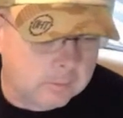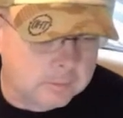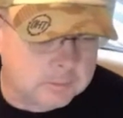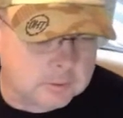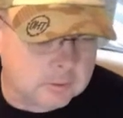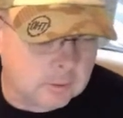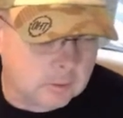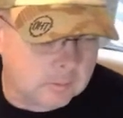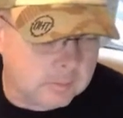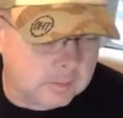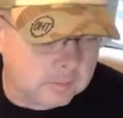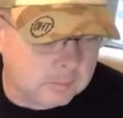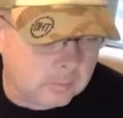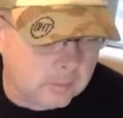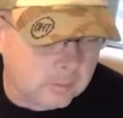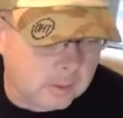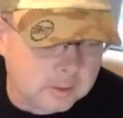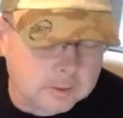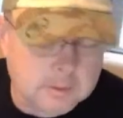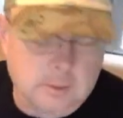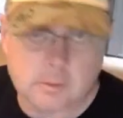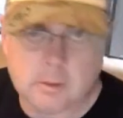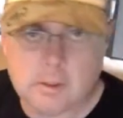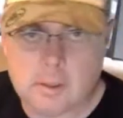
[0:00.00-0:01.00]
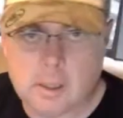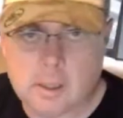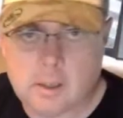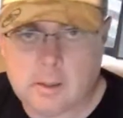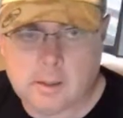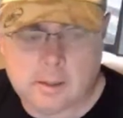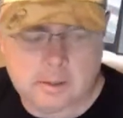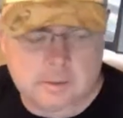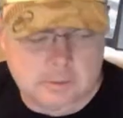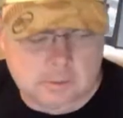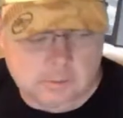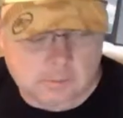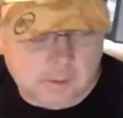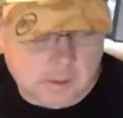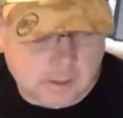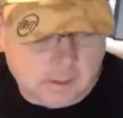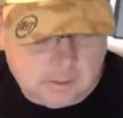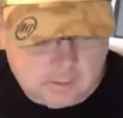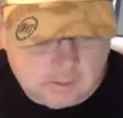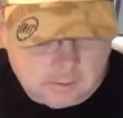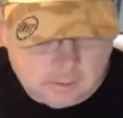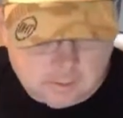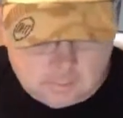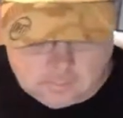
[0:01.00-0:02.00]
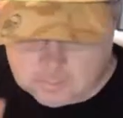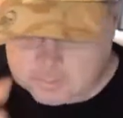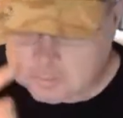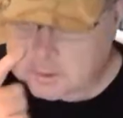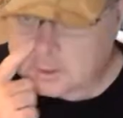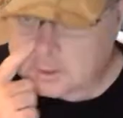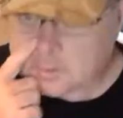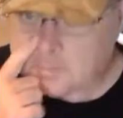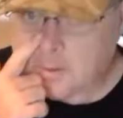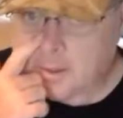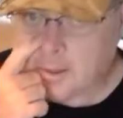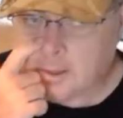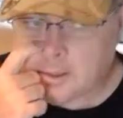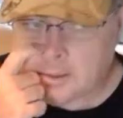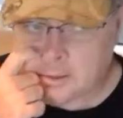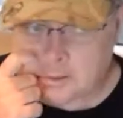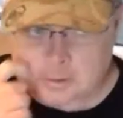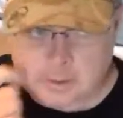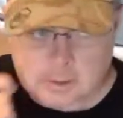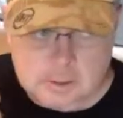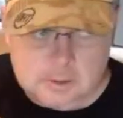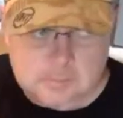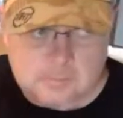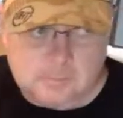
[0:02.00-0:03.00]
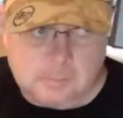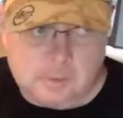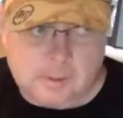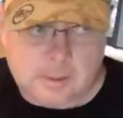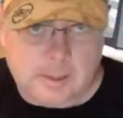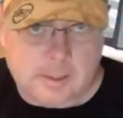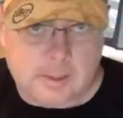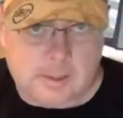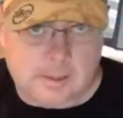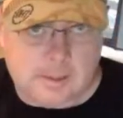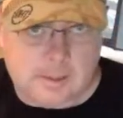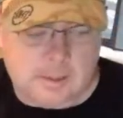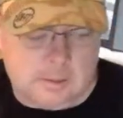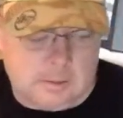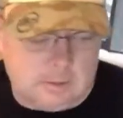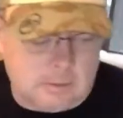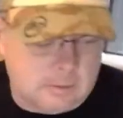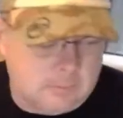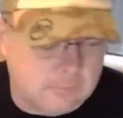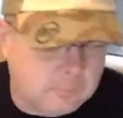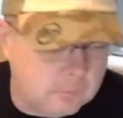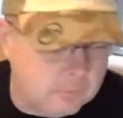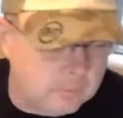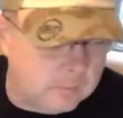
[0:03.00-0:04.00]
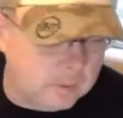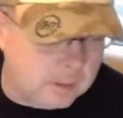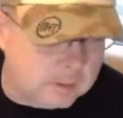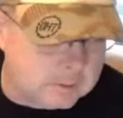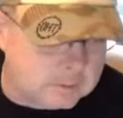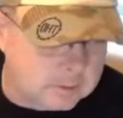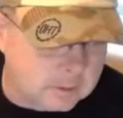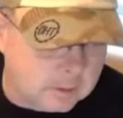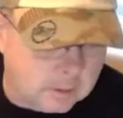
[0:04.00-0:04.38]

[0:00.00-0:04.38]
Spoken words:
there's 0 people watching right now, and that's okay. Wasn't expecting it because I just planned this a few minutes